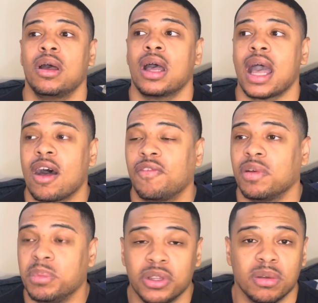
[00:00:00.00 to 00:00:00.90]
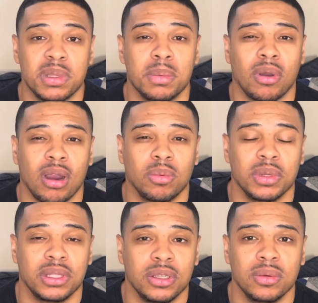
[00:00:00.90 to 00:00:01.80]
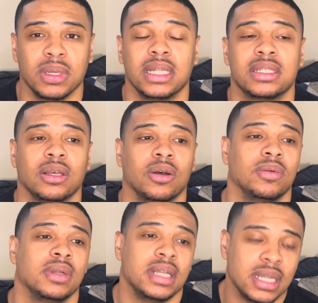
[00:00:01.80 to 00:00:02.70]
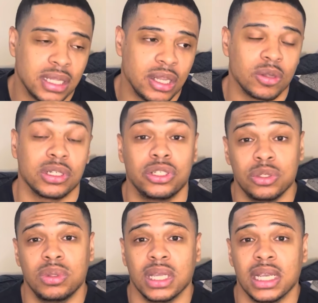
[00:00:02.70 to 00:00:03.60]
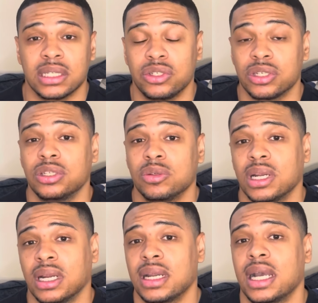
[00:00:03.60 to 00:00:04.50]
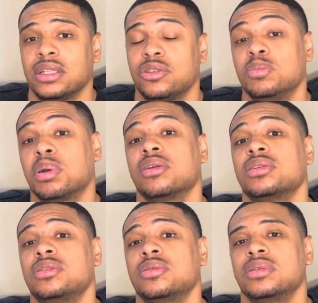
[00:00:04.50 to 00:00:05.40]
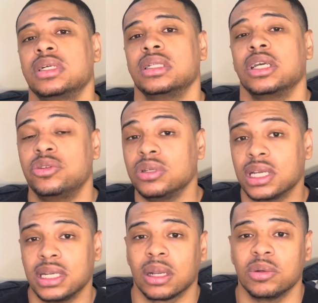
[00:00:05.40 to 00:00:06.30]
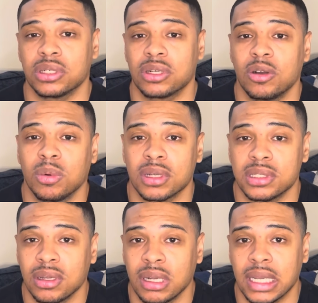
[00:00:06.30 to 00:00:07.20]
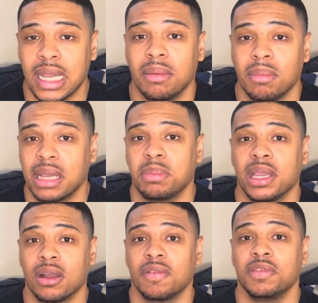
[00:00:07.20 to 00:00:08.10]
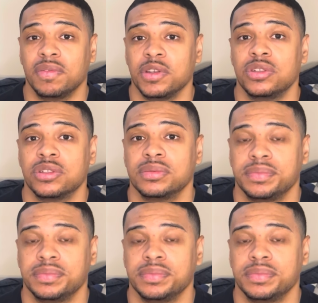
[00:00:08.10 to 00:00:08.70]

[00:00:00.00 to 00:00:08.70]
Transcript: how familiar people are with you. And so those are two things that you can do that are not too personal, that you can connect with your coworkers on, and it might pay off in the future.